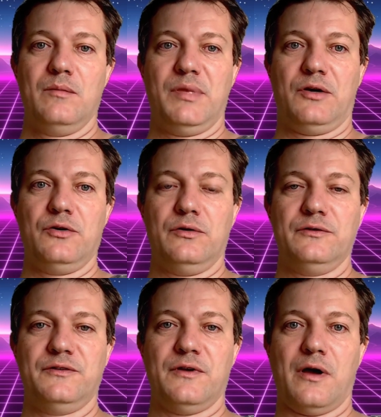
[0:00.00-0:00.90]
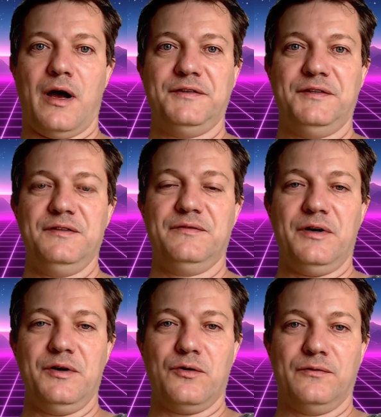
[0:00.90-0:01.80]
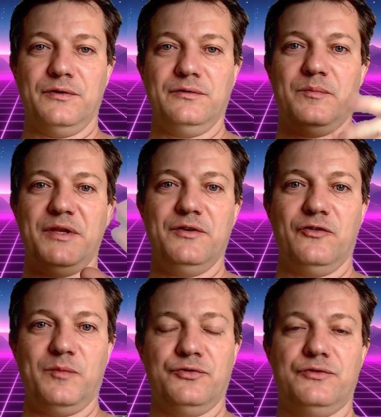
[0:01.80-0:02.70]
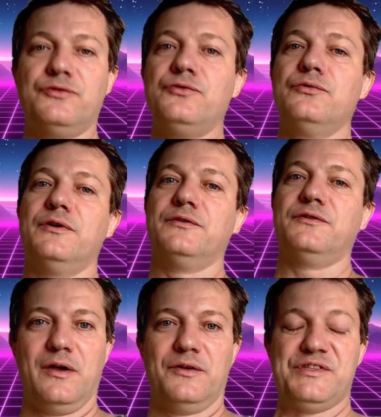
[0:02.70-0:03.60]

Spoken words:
Because I see very often many of my students